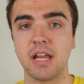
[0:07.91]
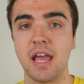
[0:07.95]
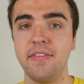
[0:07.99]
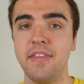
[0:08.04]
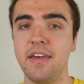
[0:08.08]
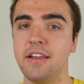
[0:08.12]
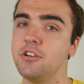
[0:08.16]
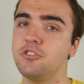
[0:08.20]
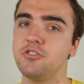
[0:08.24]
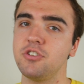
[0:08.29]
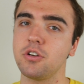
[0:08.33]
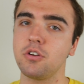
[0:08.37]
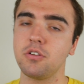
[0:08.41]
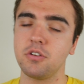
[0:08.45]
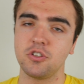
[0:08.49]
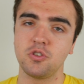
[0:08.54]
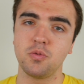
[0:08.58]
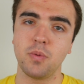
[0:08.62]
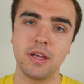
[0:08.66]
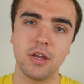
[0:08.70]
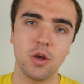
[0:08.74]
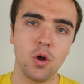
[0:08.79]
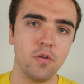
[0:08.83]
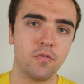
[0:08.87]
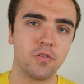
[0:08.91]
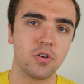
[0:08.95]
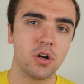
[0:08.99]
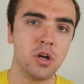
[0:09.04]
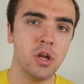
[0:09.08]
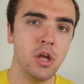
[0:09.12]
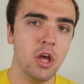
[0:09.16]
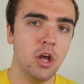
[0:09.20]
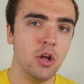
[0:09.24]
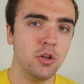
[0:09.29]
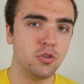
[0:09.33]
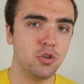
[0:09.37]
and then it trickled its way over
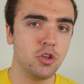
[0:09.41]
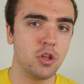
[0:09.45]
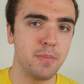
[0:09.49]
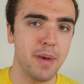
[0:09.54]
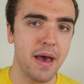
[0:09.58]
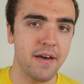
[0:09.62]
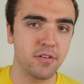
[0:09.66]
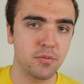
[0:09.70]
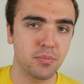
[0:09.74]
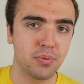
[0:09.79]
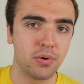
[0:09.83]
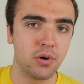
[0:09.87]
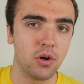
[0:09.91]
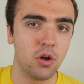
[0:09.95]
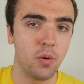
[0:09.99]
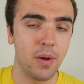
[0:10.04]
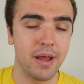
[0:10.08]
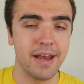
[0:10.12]
to the Mavic Pro,